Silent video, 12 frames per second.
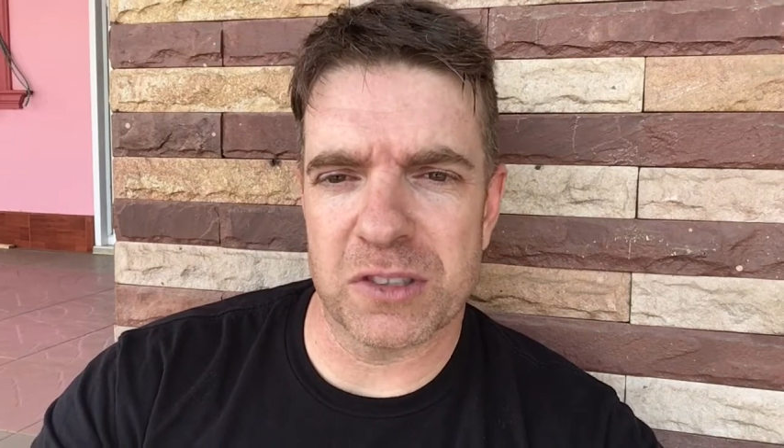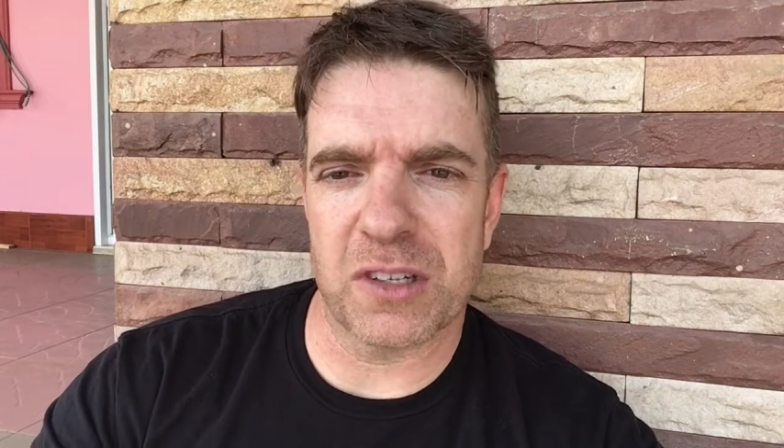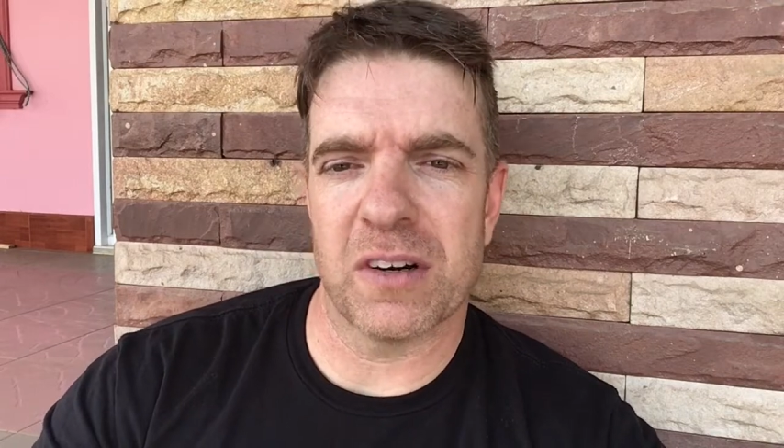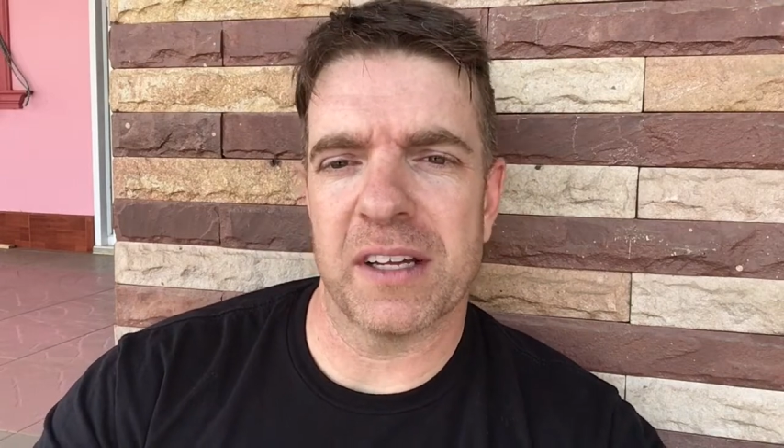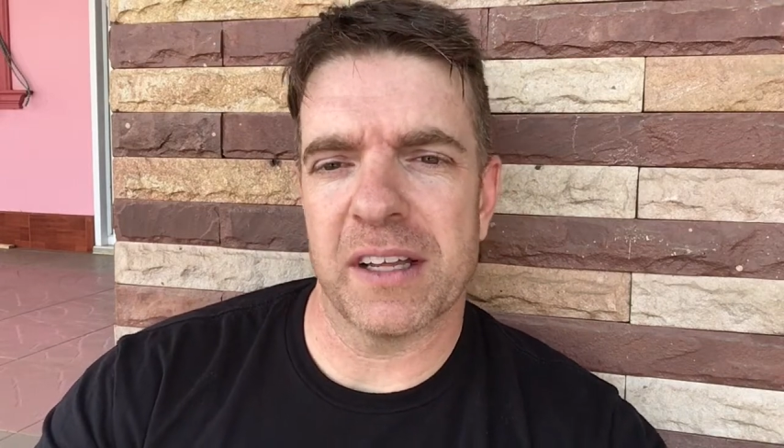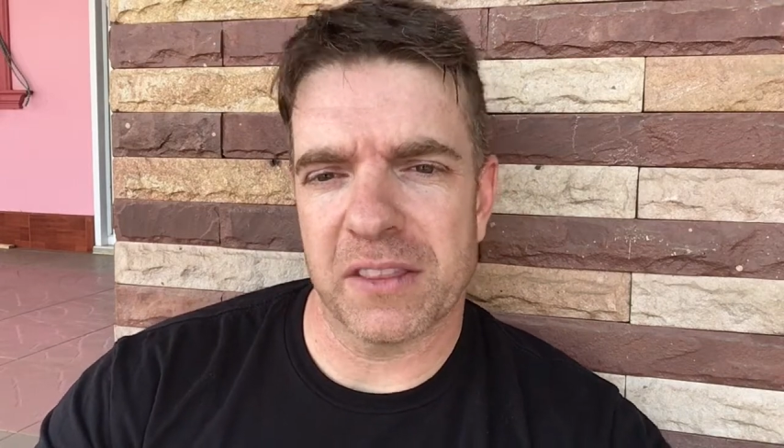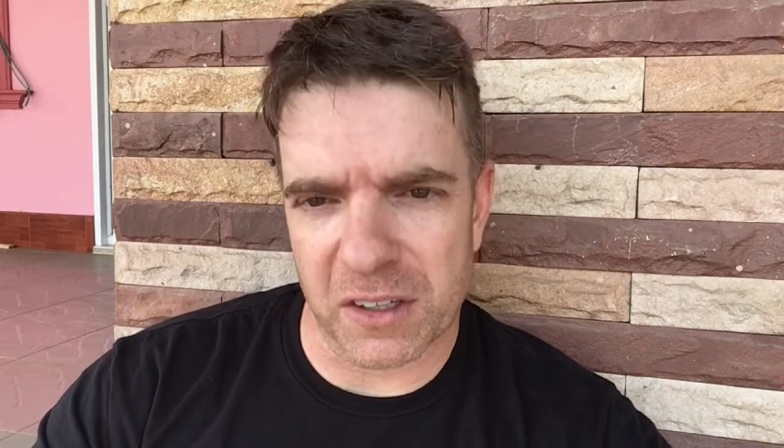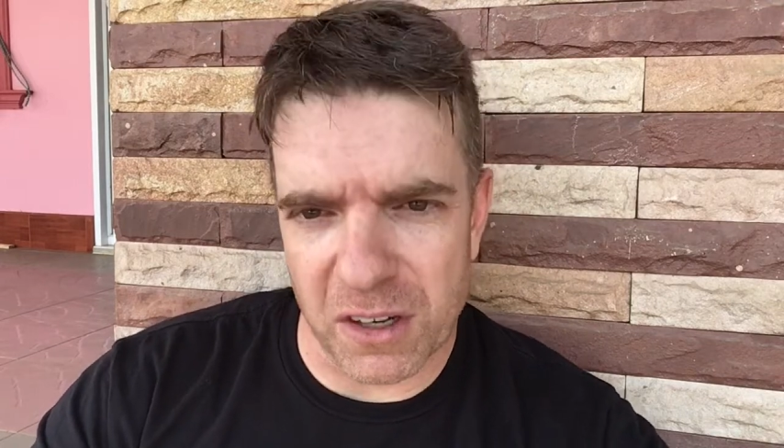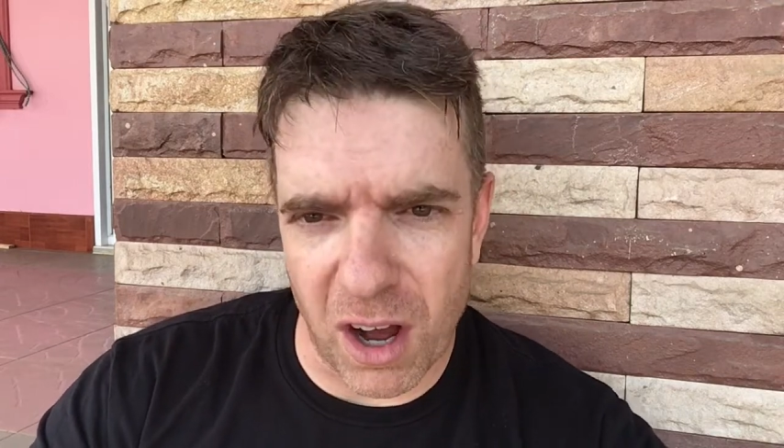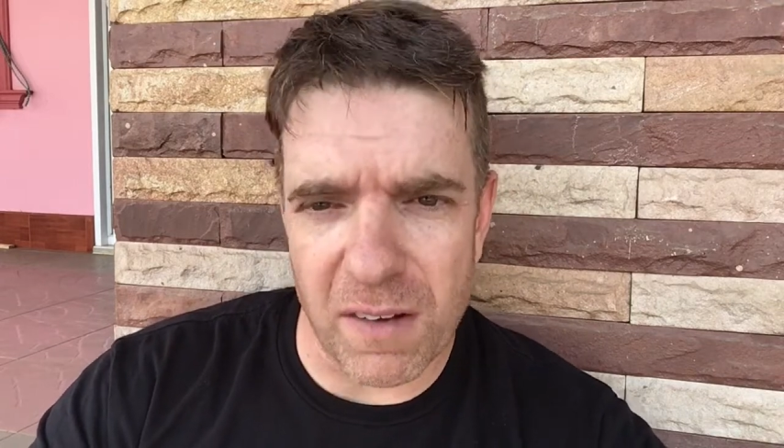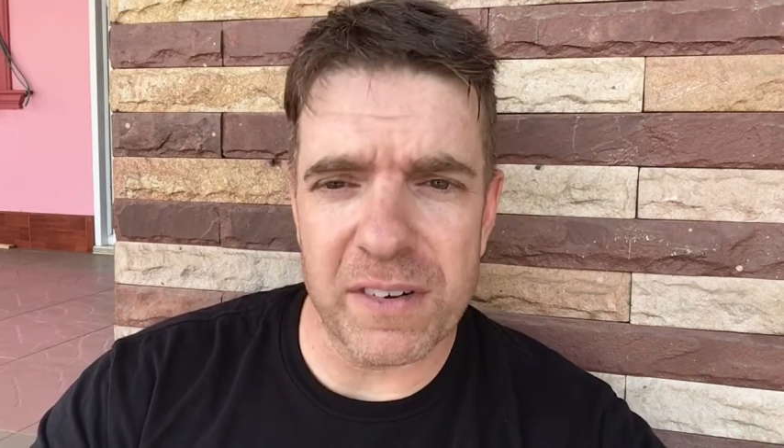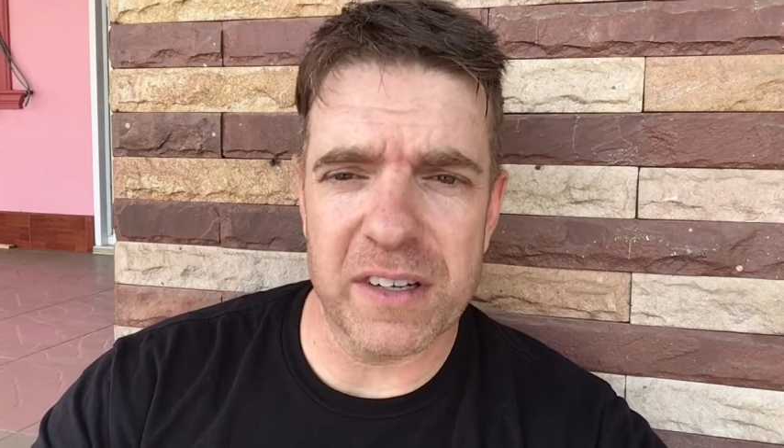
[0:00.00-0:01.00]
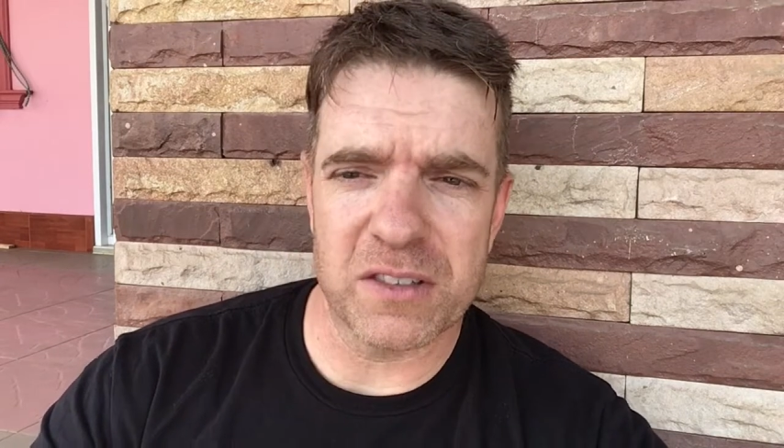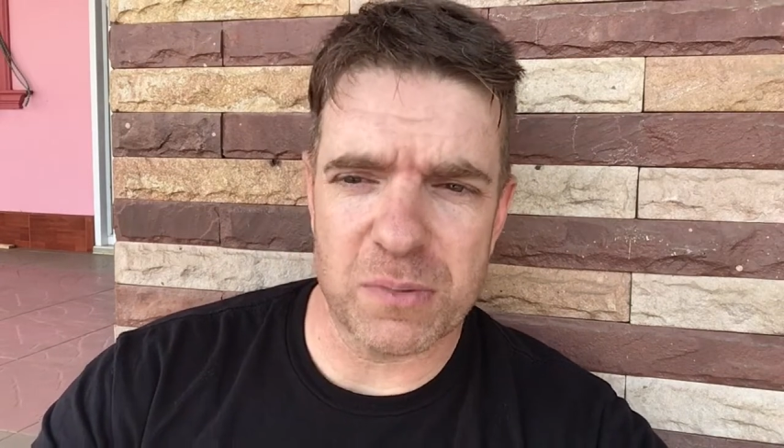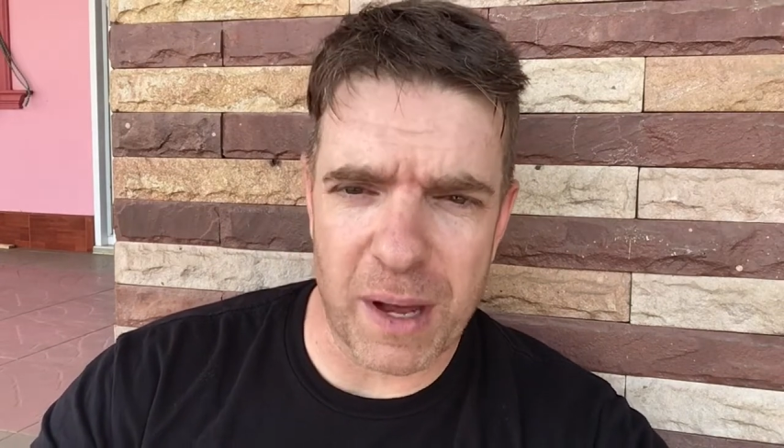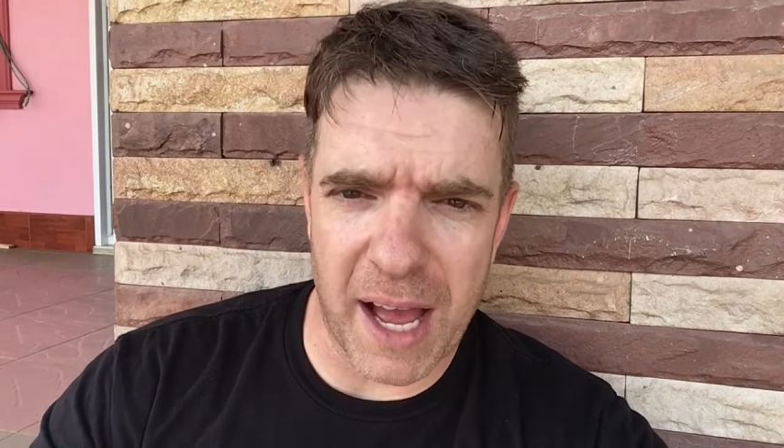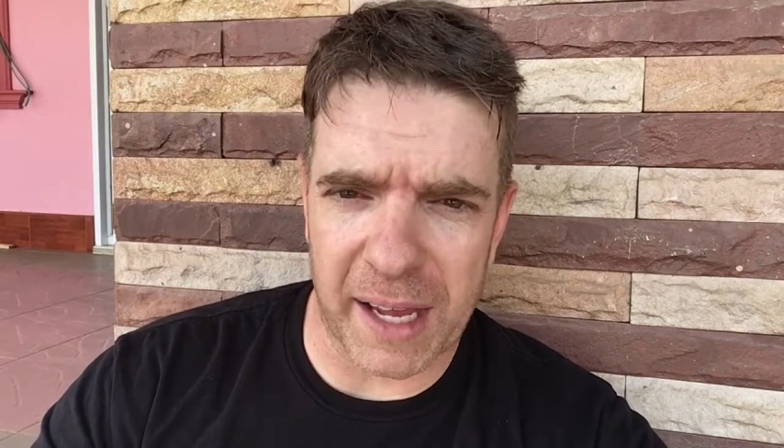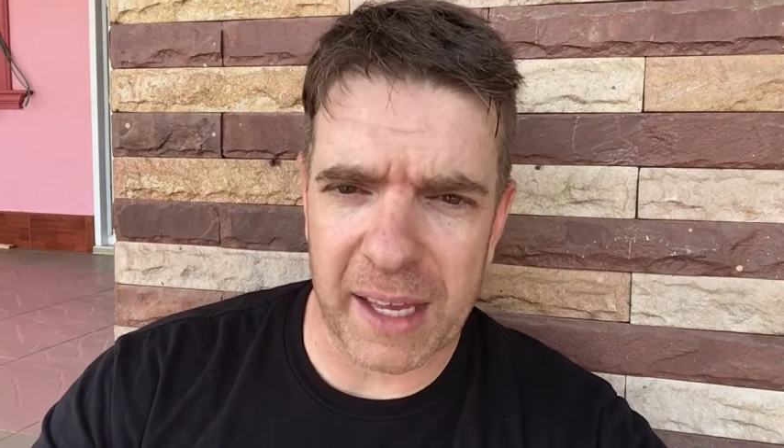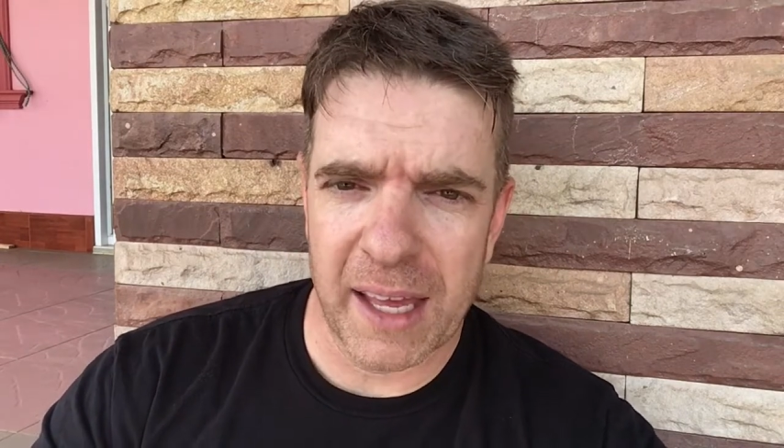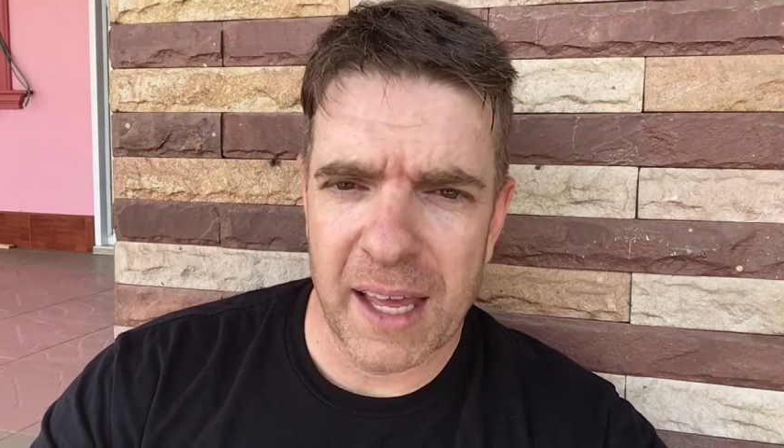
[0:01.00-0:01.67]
starting to get their confidence back.